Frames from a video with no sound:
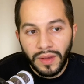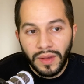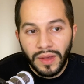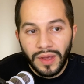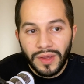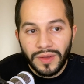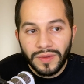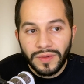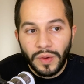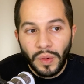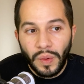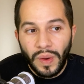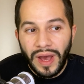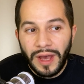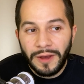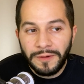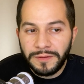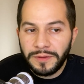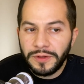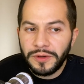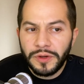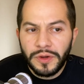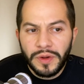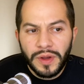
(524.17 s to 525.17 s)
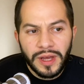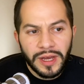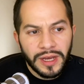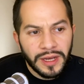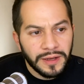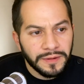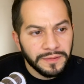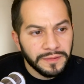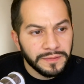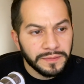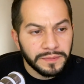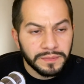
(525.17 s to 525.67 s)
So after you
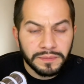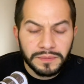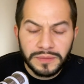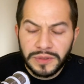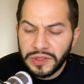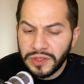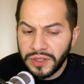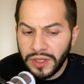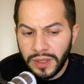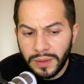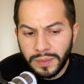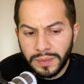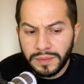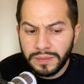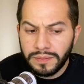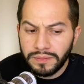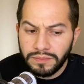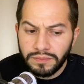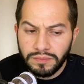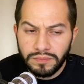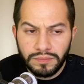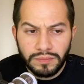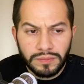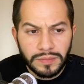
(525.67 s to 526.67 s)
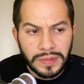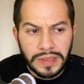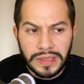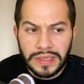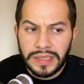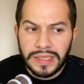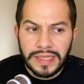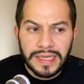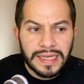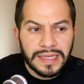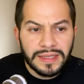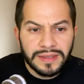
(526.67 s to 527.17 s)
have some
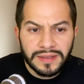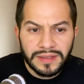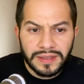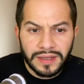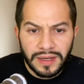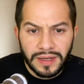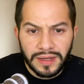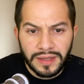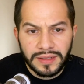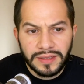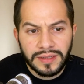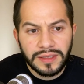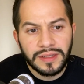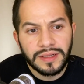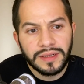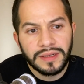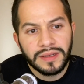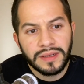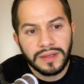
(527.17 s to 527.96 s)
insights